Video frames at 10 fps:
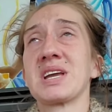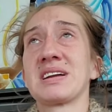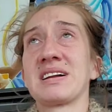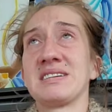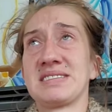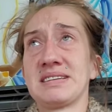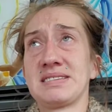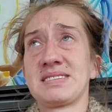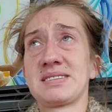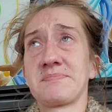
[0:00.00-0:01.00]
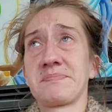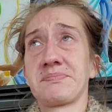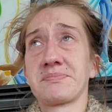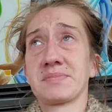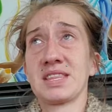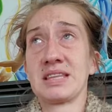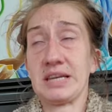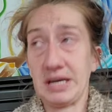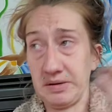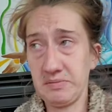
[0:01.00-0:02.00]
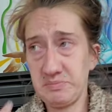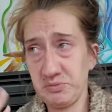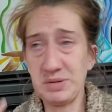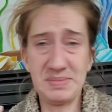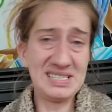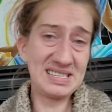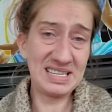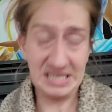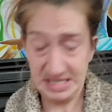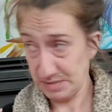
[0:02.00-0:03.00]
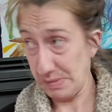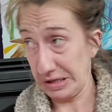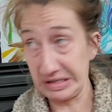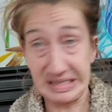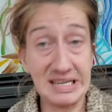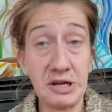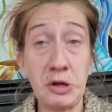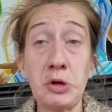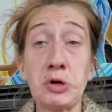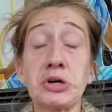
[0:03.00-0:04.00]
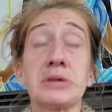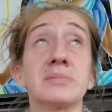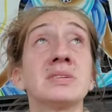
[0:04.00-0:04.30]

because then I would be seen as mentally ill or